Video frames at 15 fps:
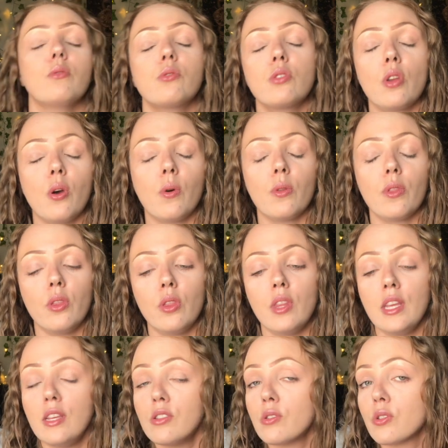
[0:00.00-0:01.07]
So
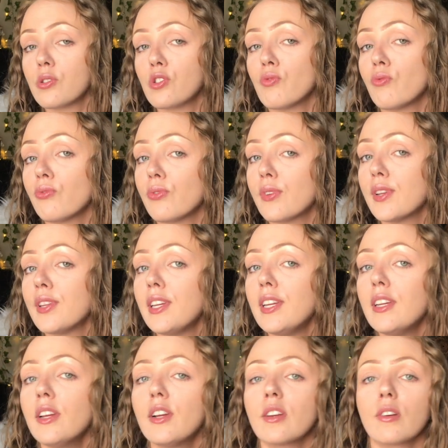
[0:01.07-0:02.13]
these are some really
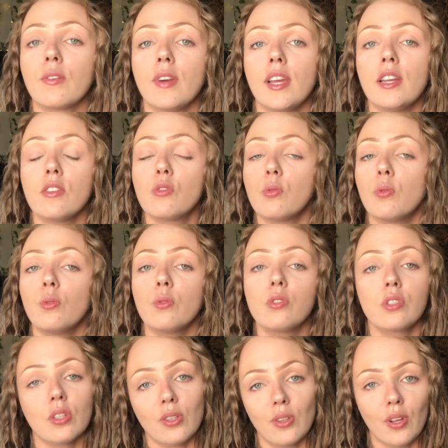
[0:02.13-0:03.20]
great tools
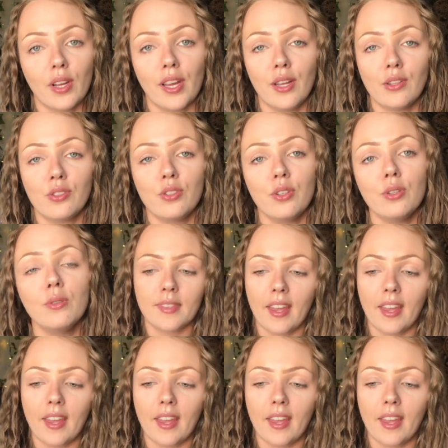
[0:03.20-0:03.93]
to look into.